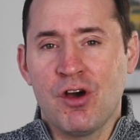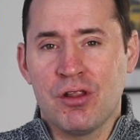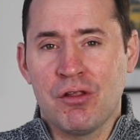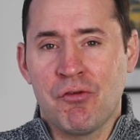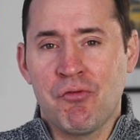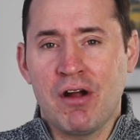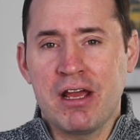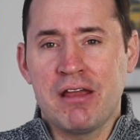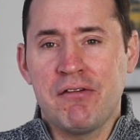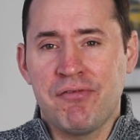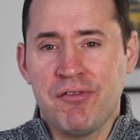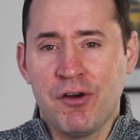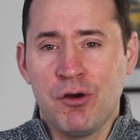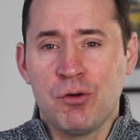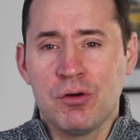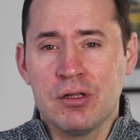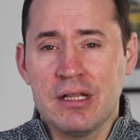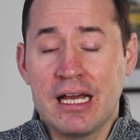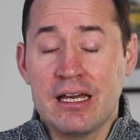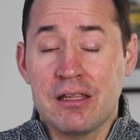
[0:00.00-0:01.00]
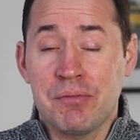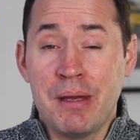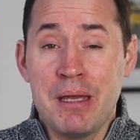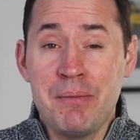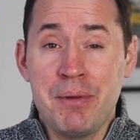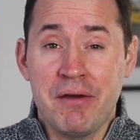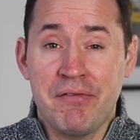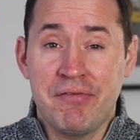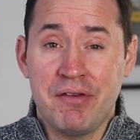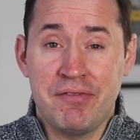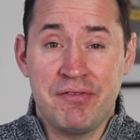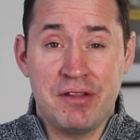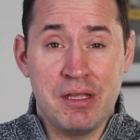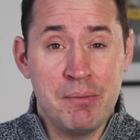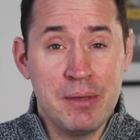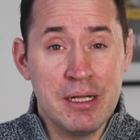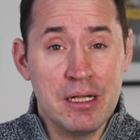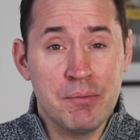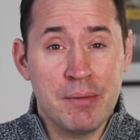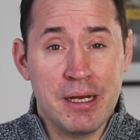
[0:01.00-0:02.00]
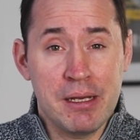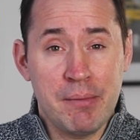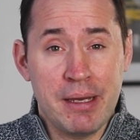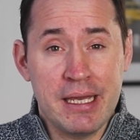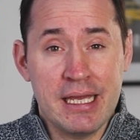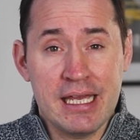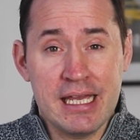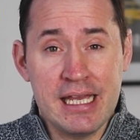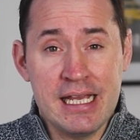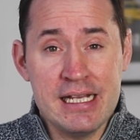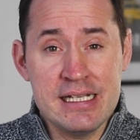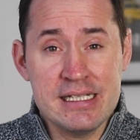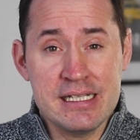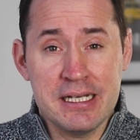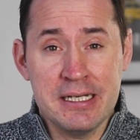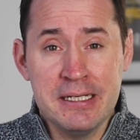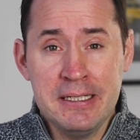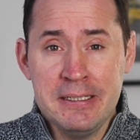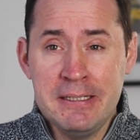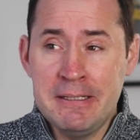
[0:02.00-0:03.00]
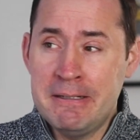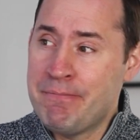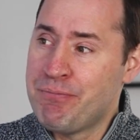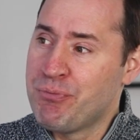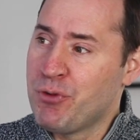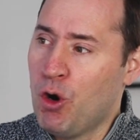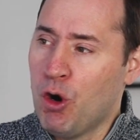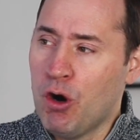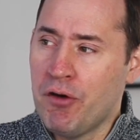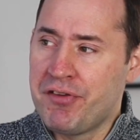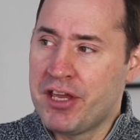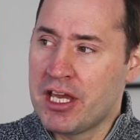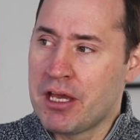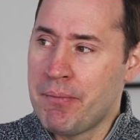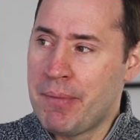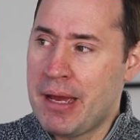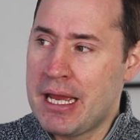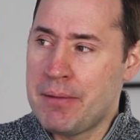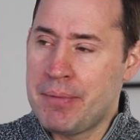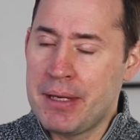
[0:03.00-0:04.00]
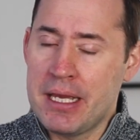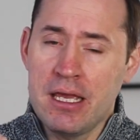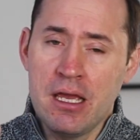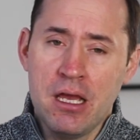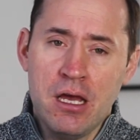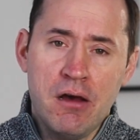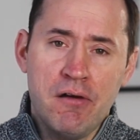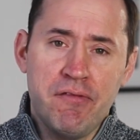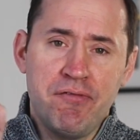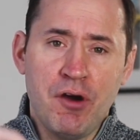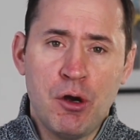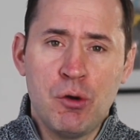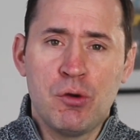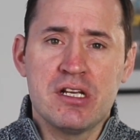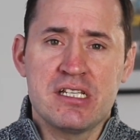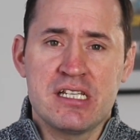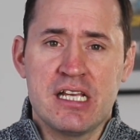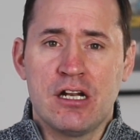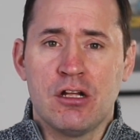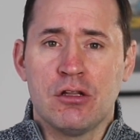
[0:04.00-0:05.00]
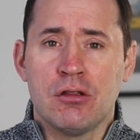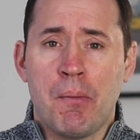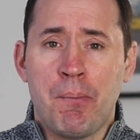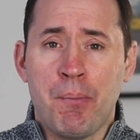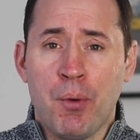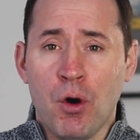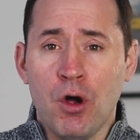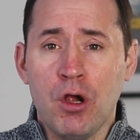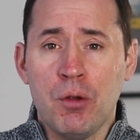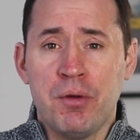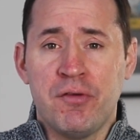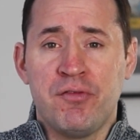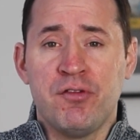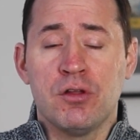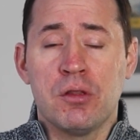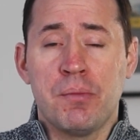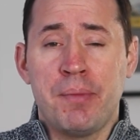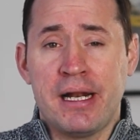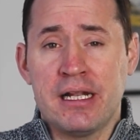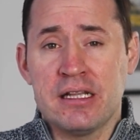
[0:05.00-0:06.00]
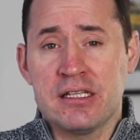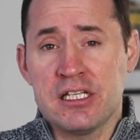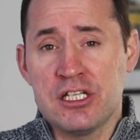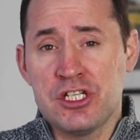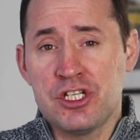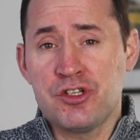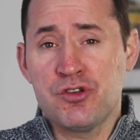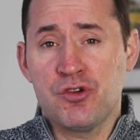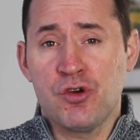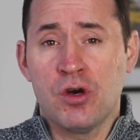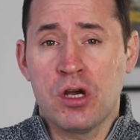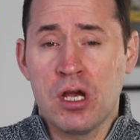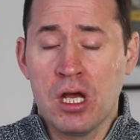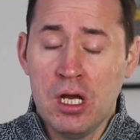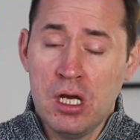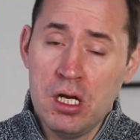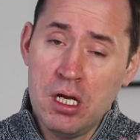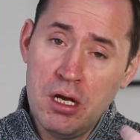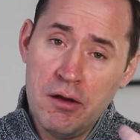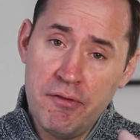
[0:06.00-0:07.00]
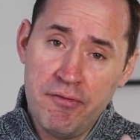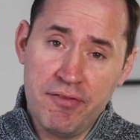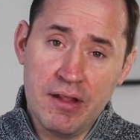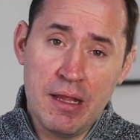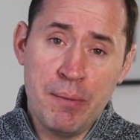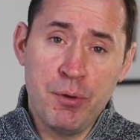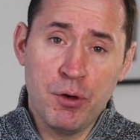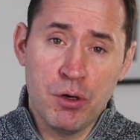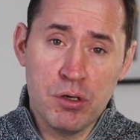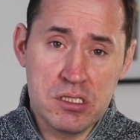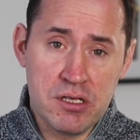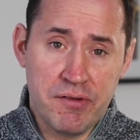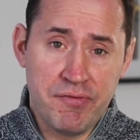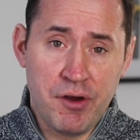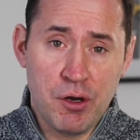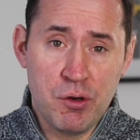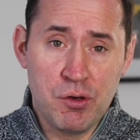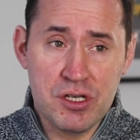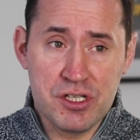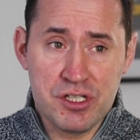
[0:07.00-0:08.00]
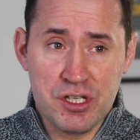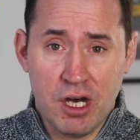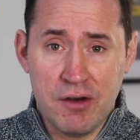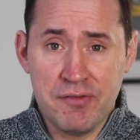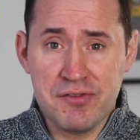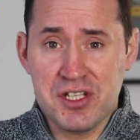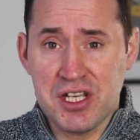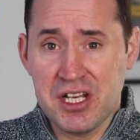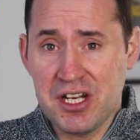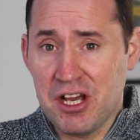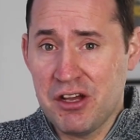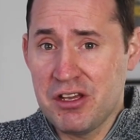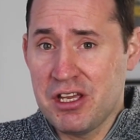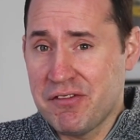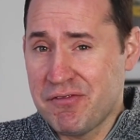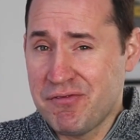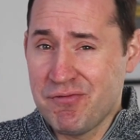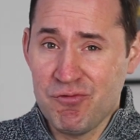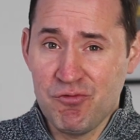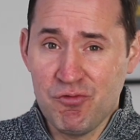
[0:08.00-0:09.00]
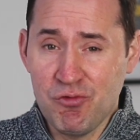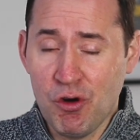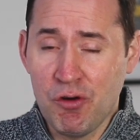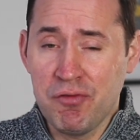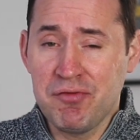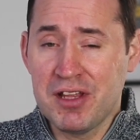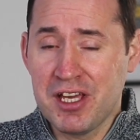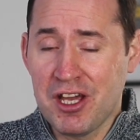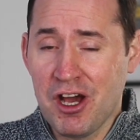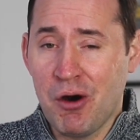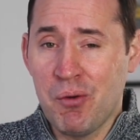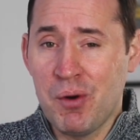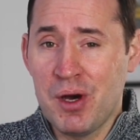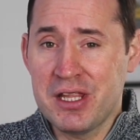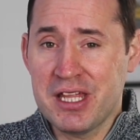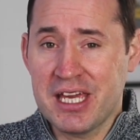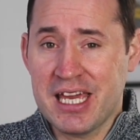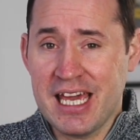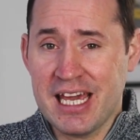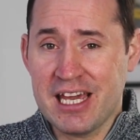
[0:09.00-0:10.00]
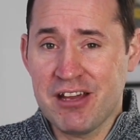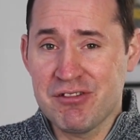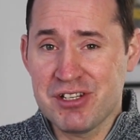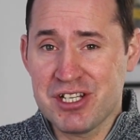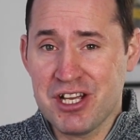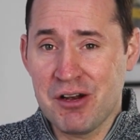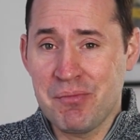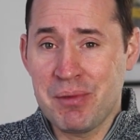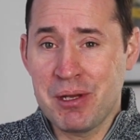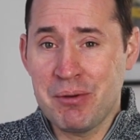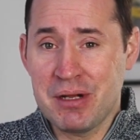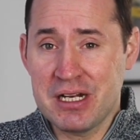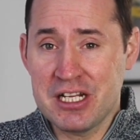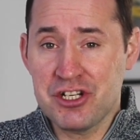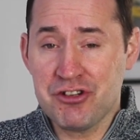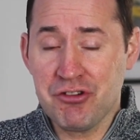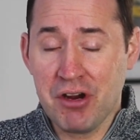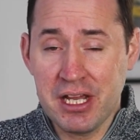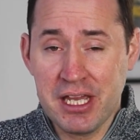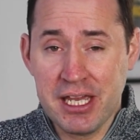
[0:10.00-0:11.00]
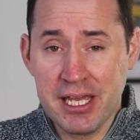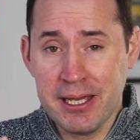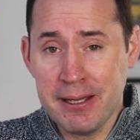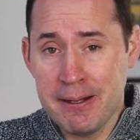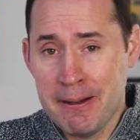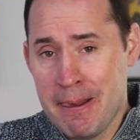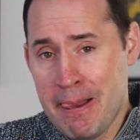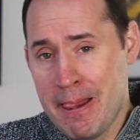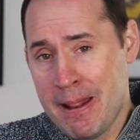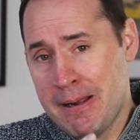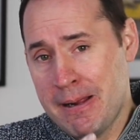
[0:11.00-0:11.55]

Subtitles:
got the right focal length, maybe a 50mm might make it easier. Or if you can maybe focus in on the ball before the penalty is struck, flip autofocus off so you know you've roughly got where the kicker is going to be when they strike it.